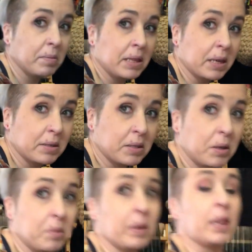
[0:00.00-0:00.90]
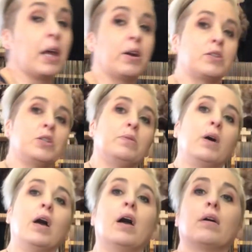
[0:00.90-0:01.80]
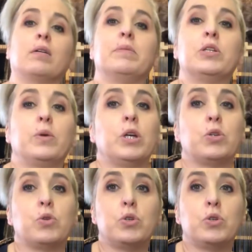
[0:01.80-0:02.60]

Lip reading: me. There's a little bit there too. I'm going to be doing